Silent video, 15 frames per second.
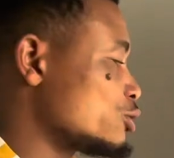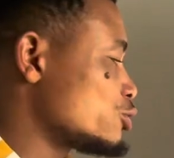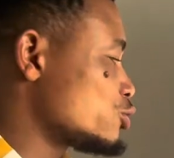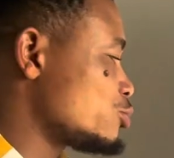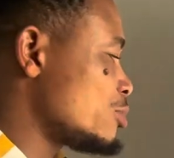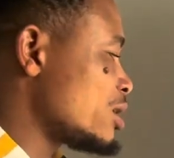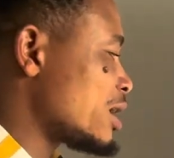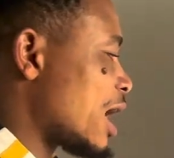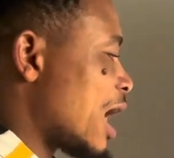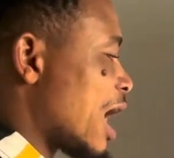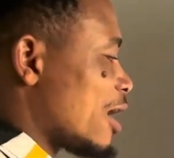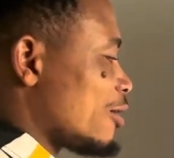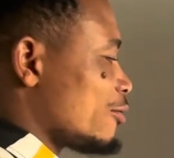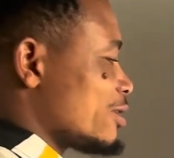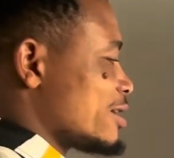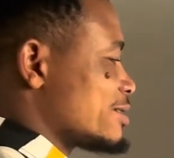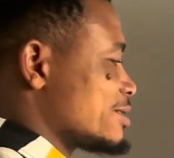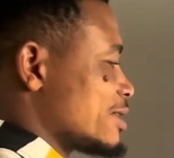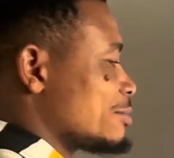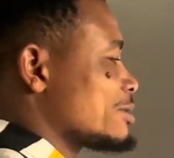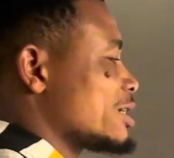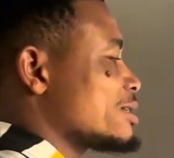to make r the
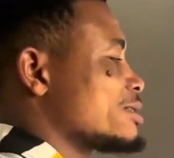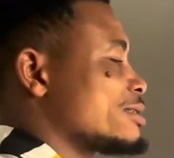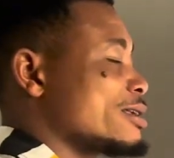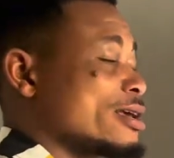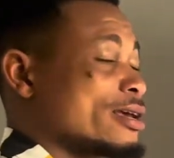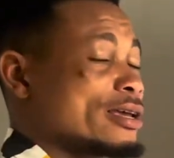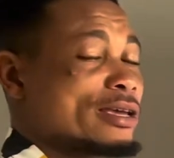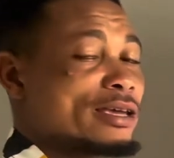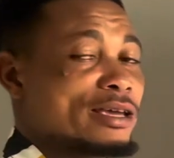subject here?